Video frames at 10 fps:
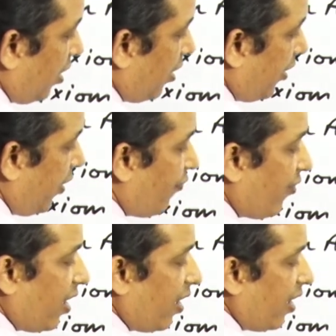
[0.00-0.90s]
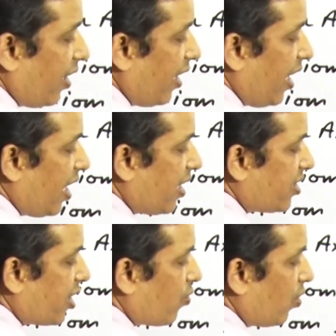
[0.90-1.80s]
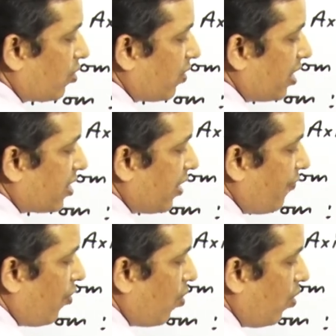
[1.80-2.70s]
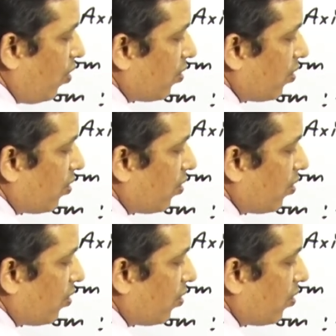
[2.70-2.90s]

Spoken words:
if A is equal to let us say 4,